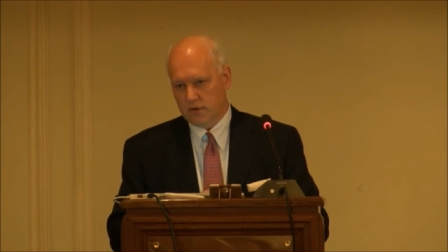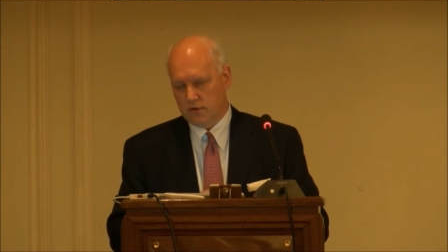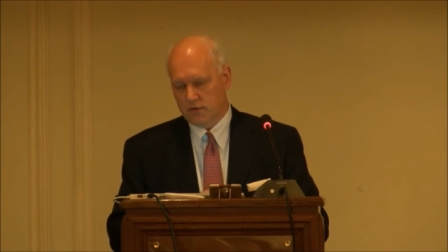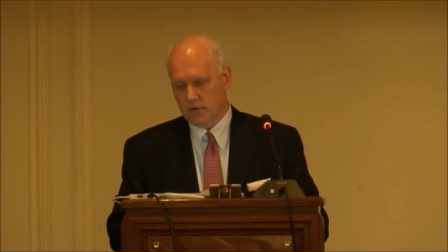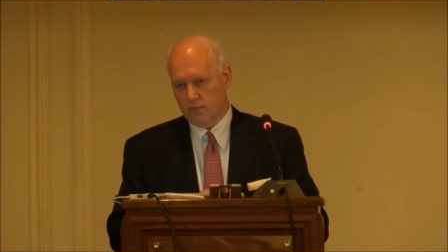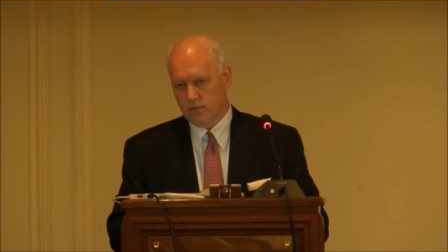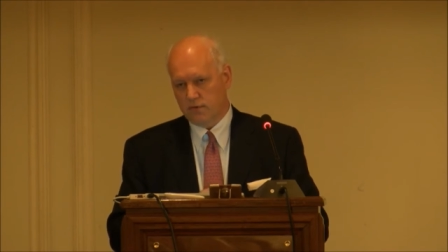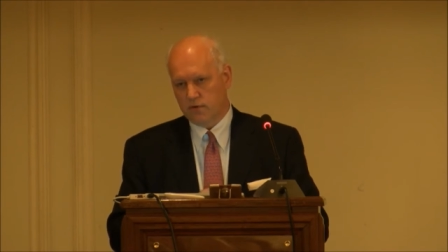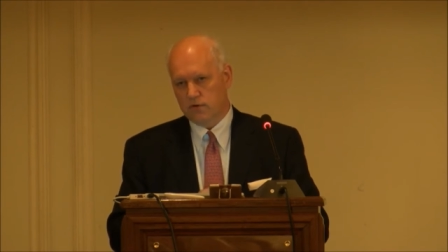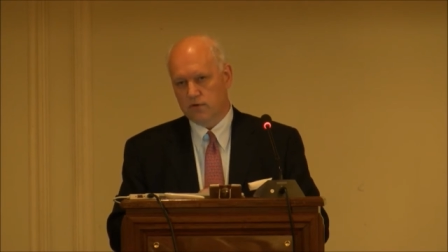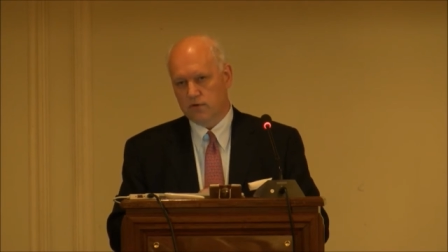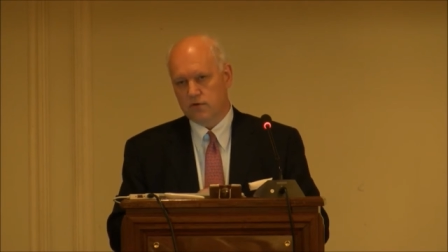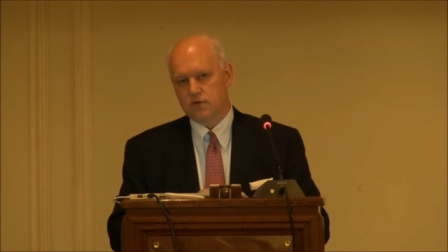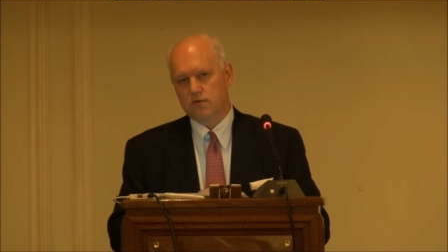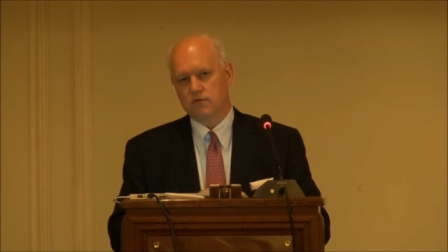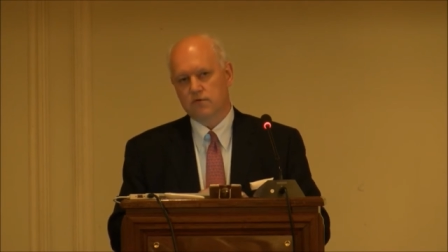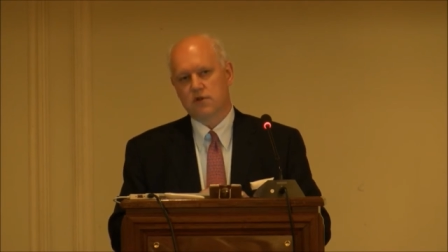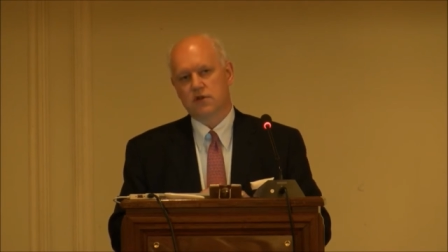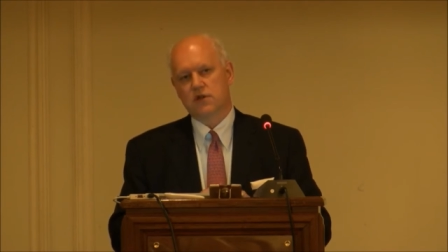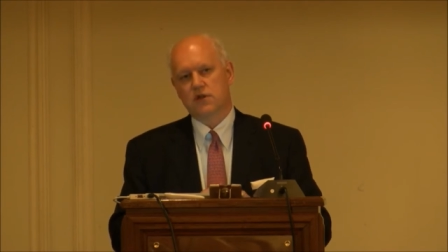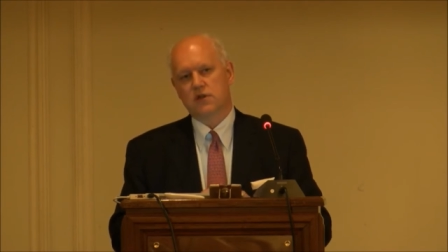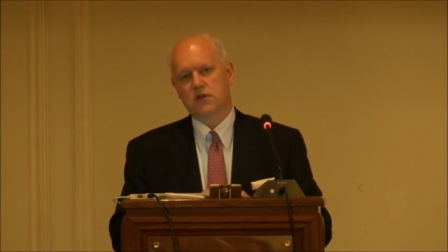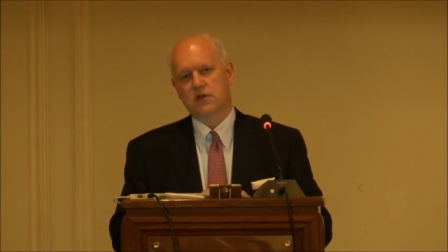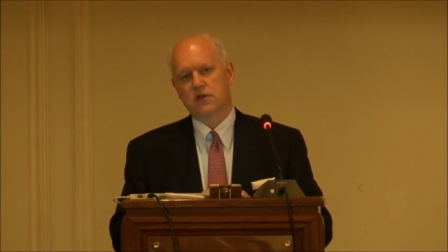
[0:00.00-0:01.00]

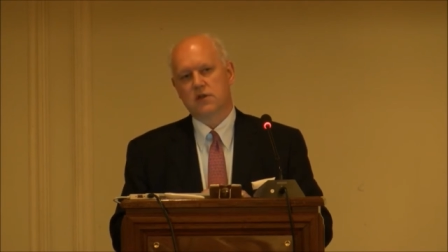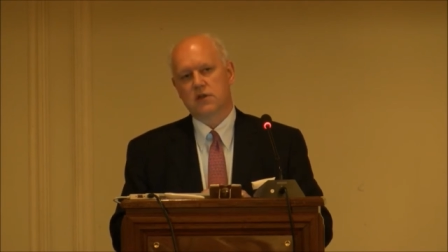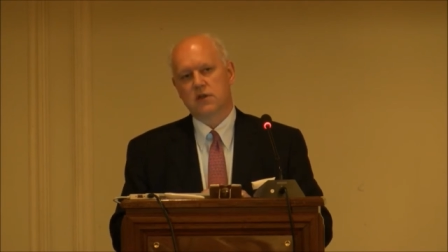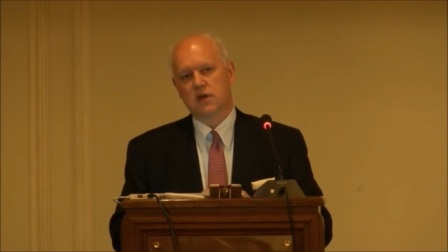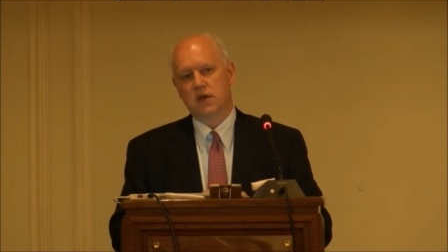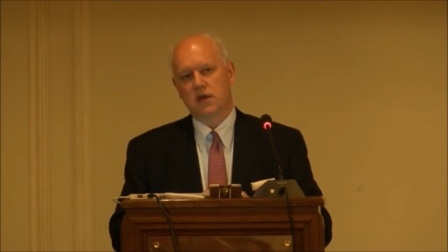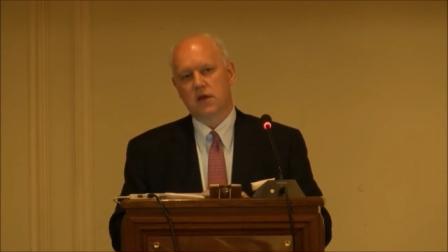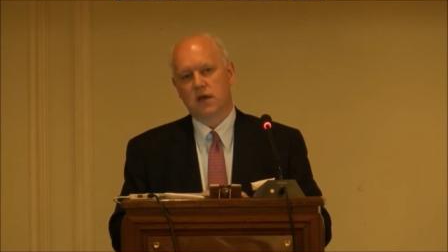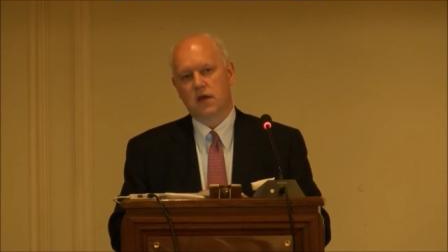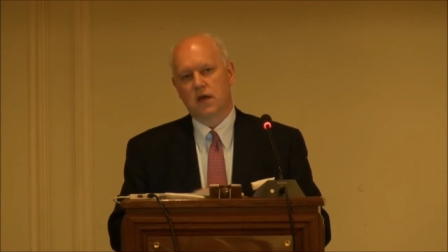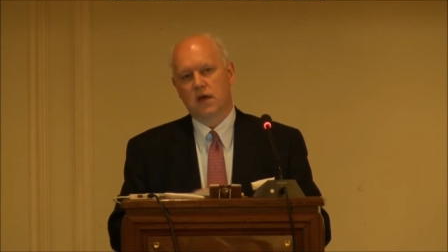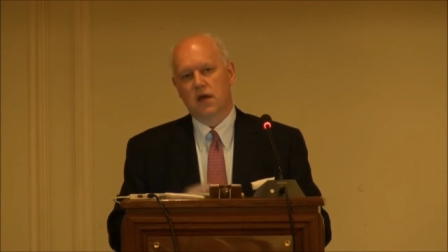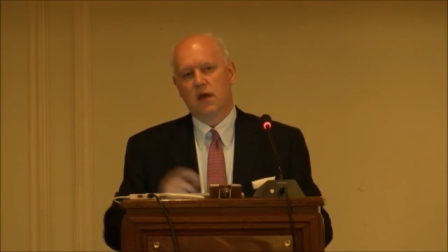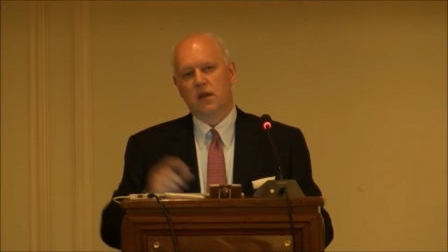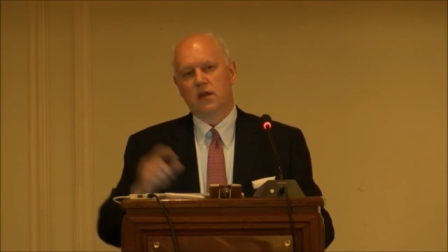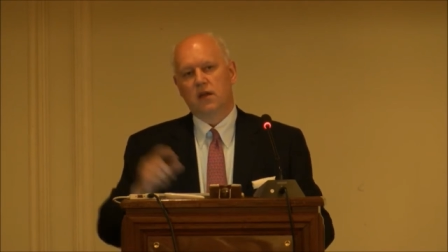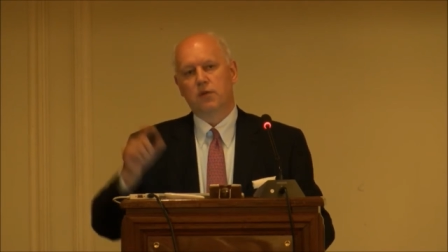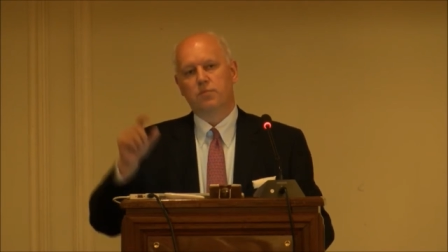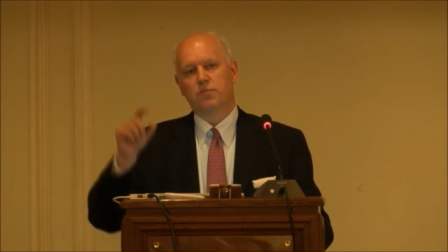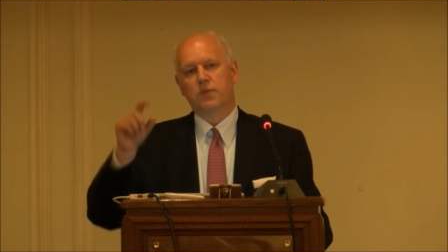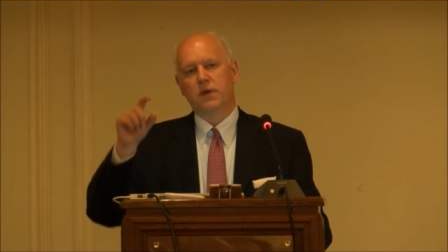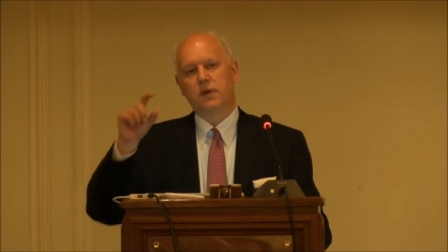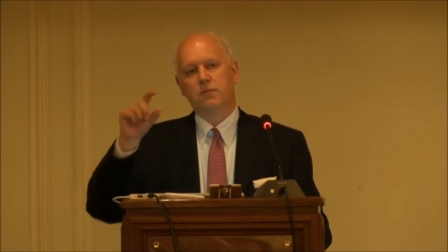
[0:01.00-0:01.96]
Petropoulos, which is the